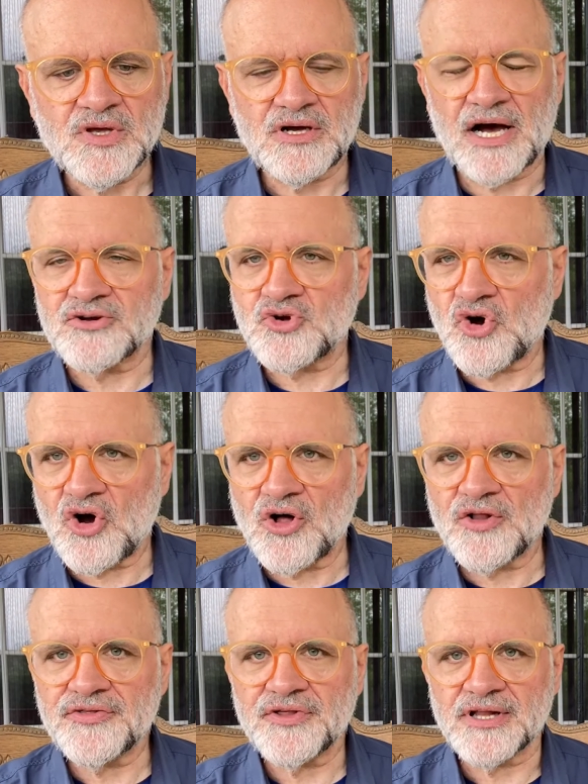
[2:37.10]
God
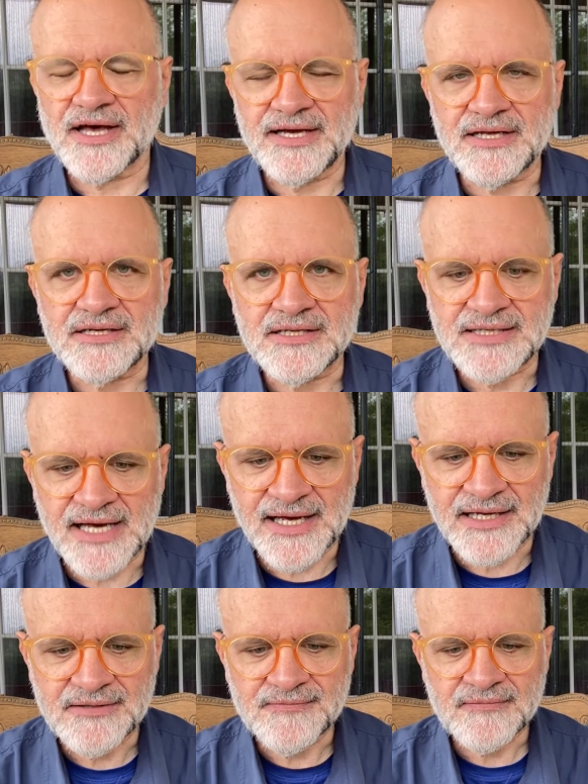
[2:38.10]
called the light
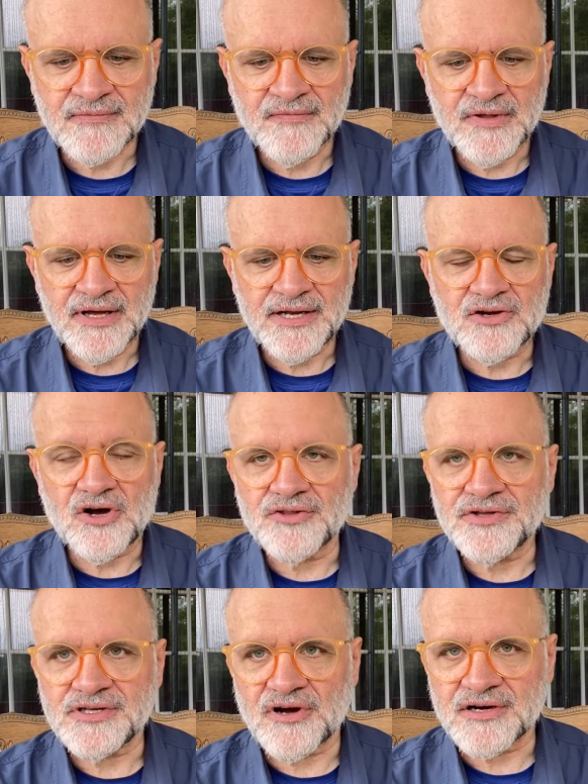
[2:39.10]
day, and he called
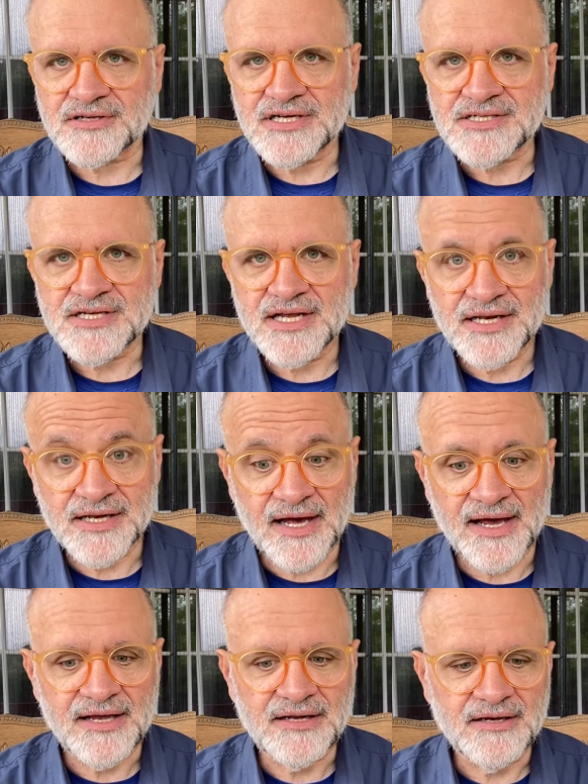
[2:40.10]
the darkness
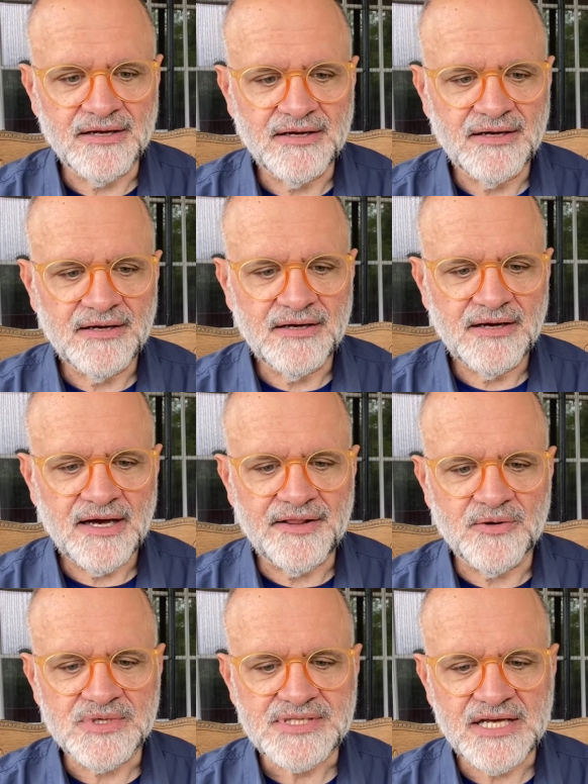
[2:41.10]
night, and
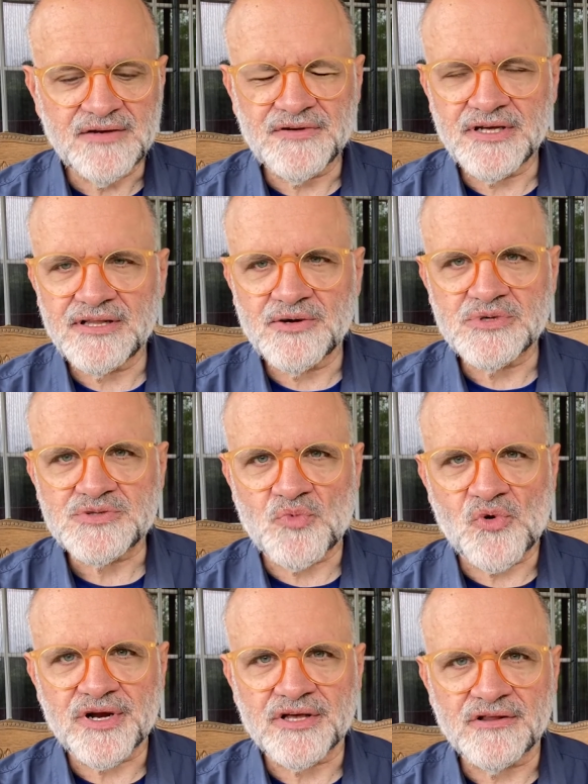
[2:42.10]
there was evening, there was
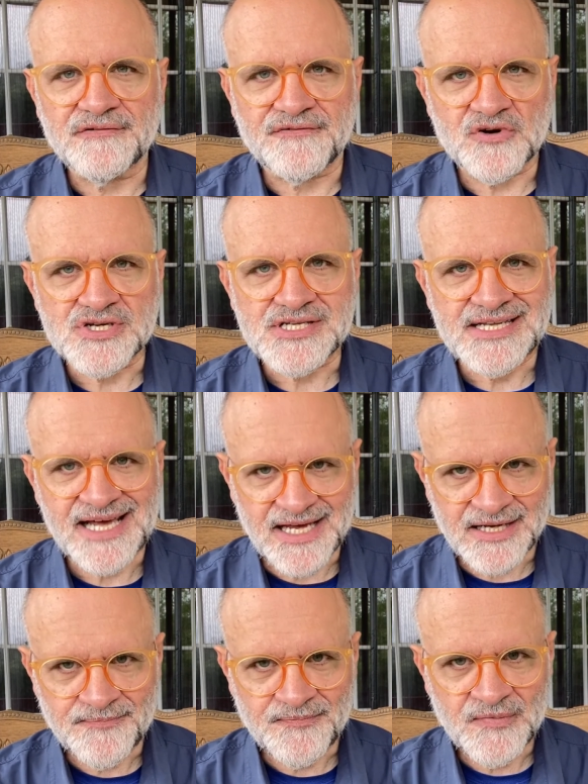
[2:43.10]
morning, the first day.